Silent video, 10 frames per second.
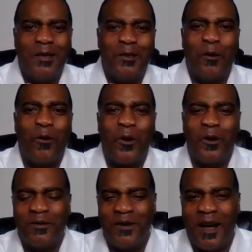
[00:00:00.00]
The
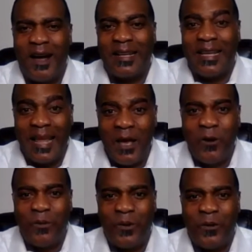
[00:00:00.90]
Word of God can
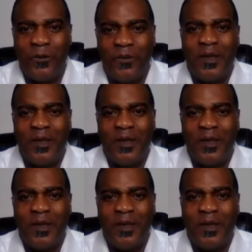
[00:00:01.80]
help you.